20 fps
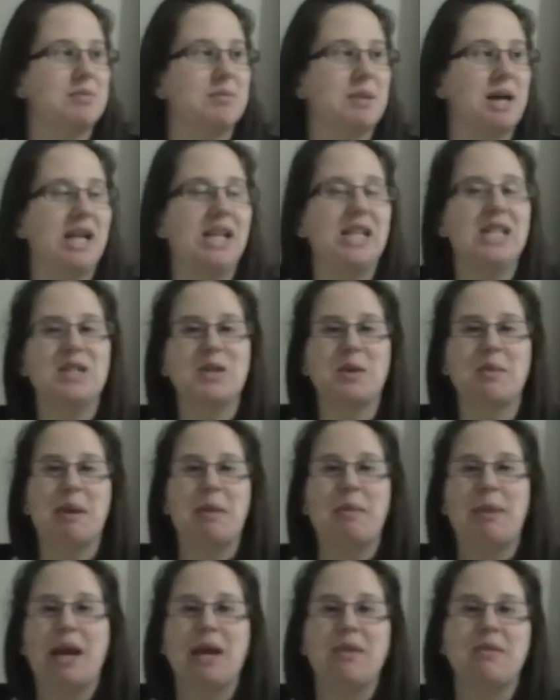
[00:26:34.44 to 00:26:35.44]
but he's not my
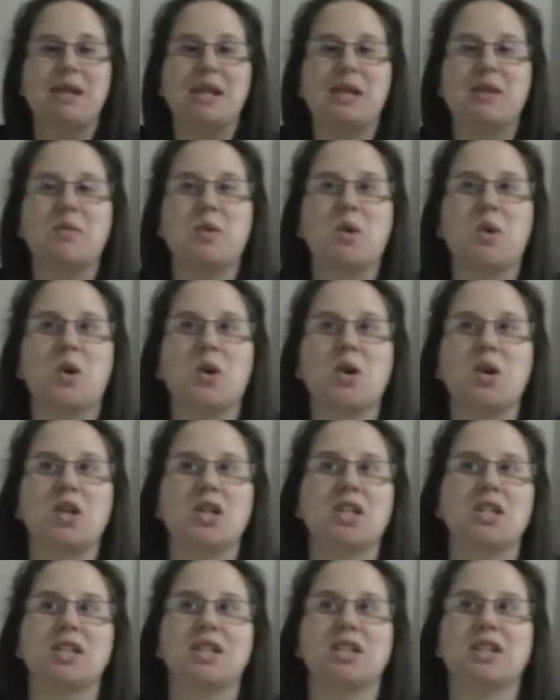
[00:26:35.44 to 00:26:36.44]
baby anymore,
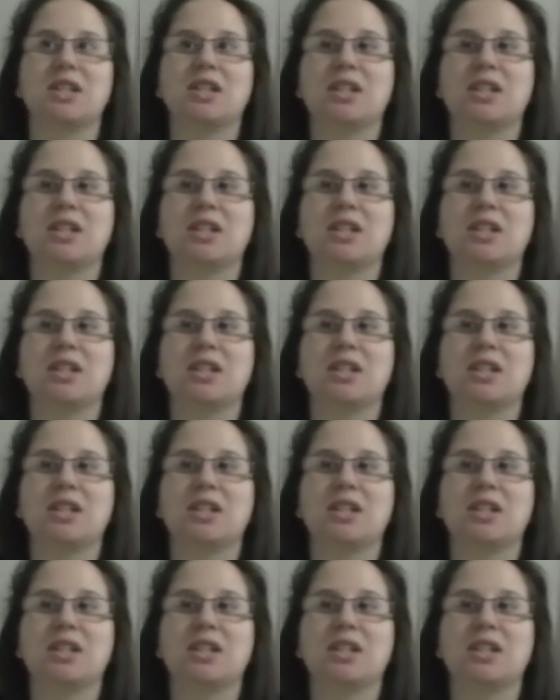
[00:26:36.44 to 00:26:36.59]
and